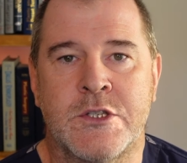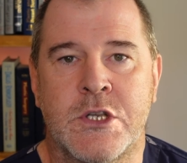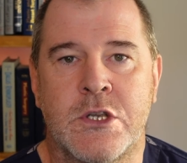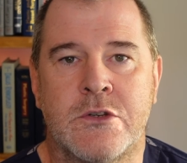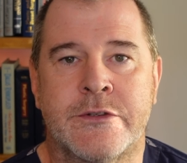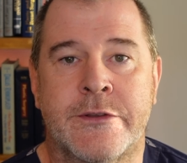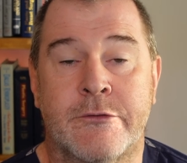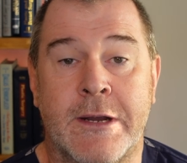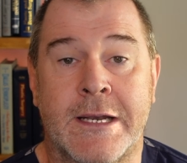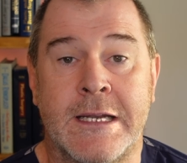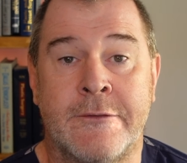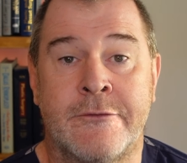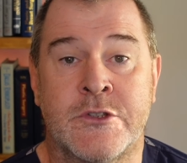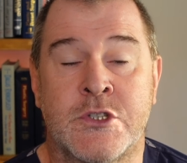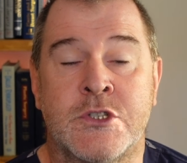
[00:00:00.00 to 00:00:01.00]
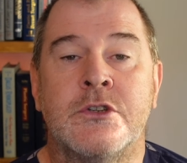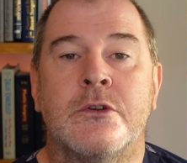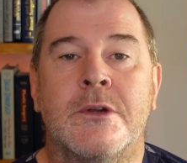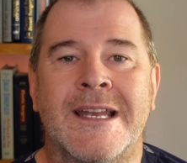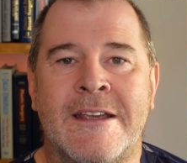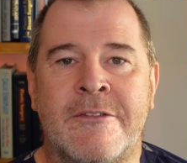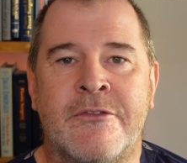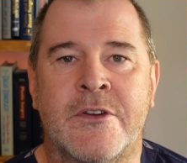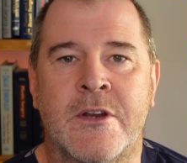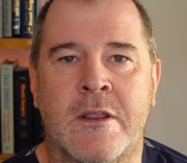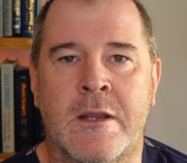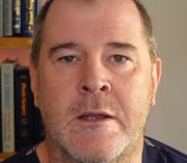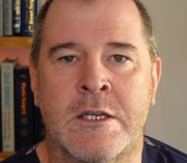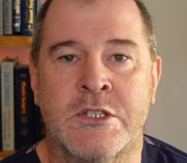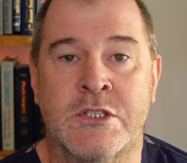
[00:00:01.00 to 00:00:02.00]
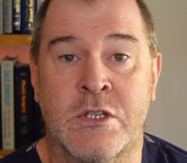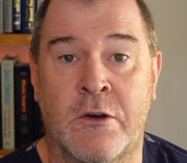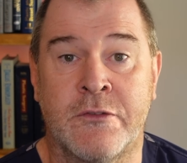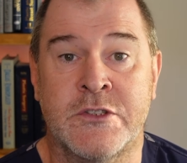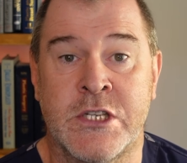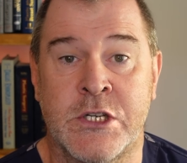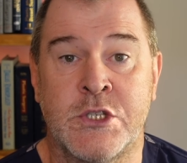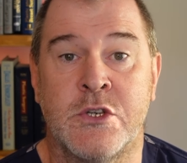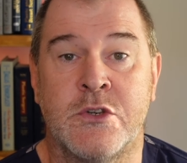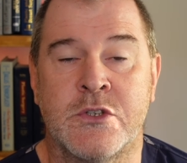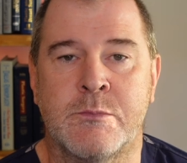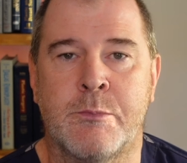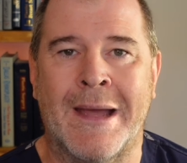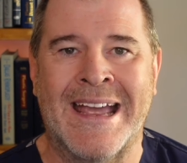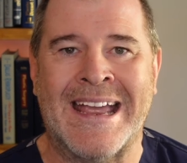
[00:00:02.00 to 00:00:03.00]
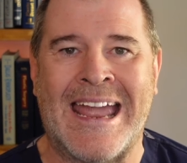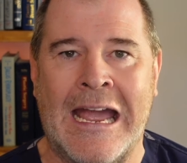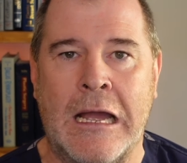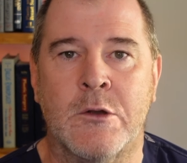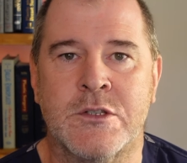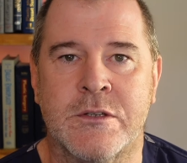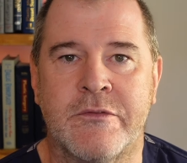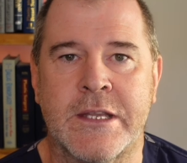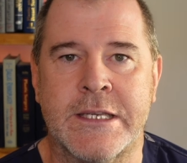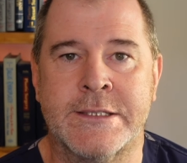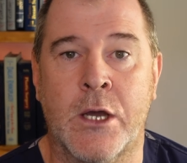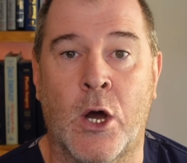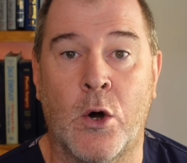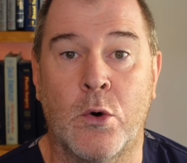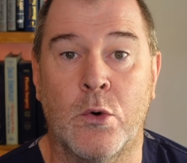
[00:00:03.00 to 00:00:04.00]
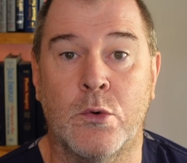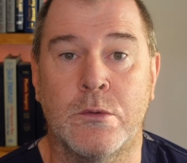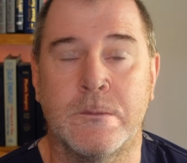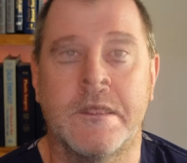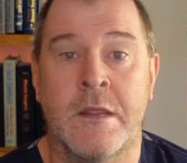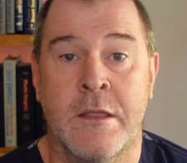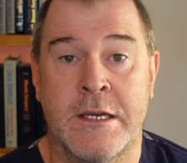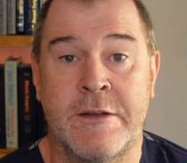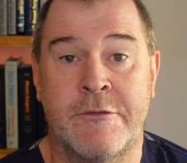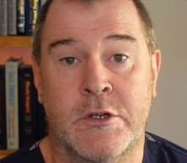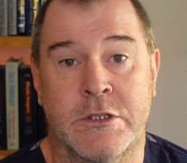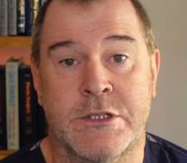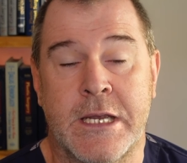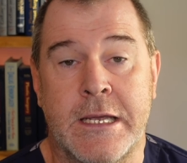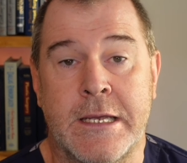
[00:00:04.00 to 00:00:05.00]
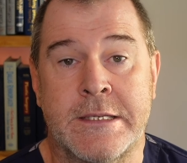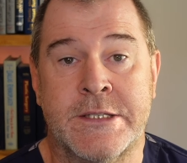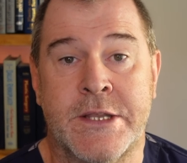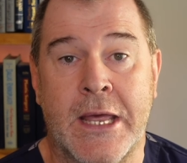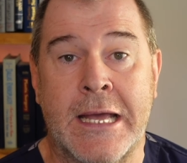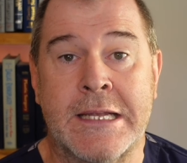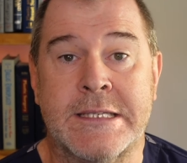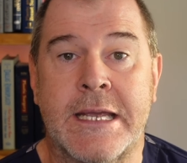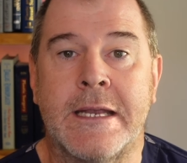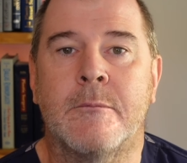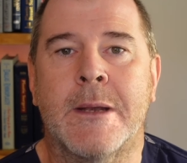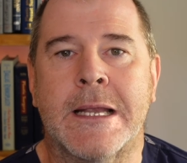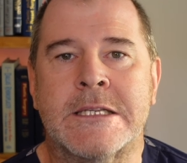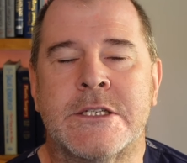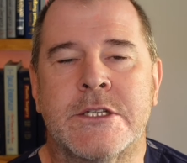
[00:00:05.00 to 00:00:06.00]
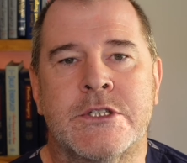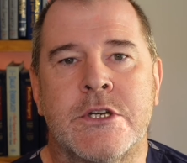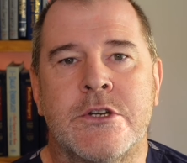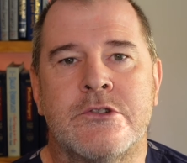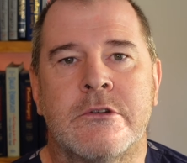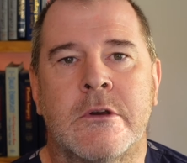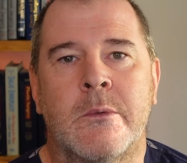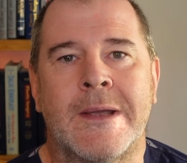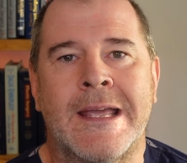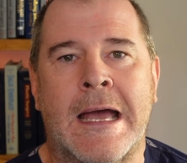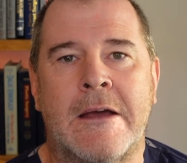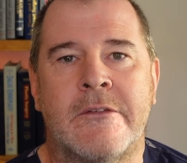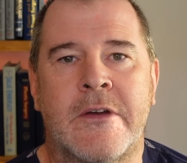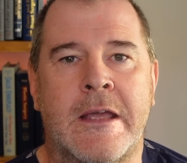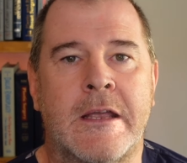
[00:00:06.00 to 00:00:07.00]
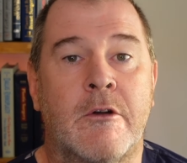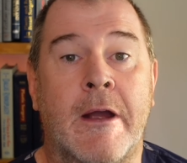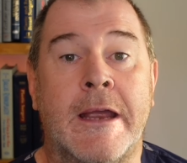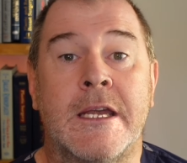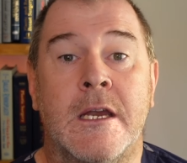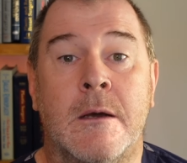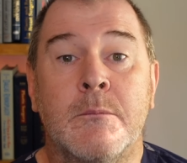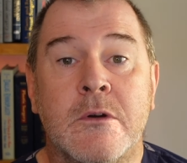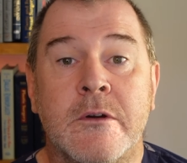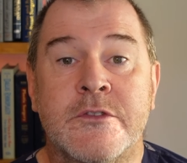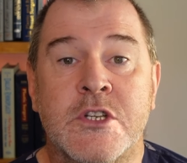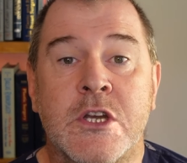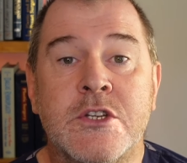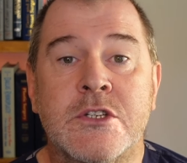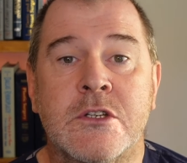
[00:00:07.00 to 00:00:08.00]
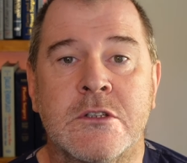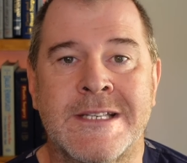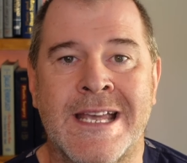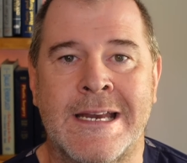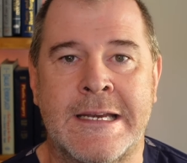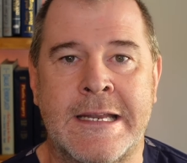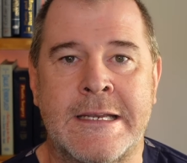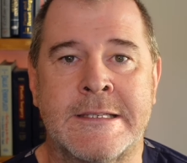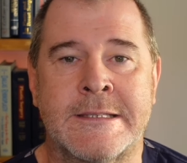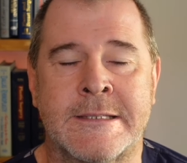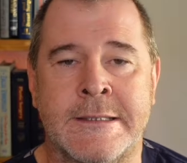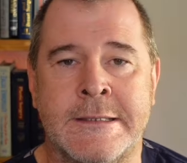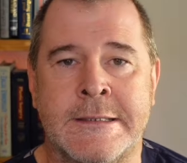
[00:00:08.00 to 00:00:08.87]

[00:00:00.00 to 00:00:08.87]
to use thread lifts to lift the soft tissues back out of this hole. The difficulty is that in plastic surgery we have a great number of surgical techniques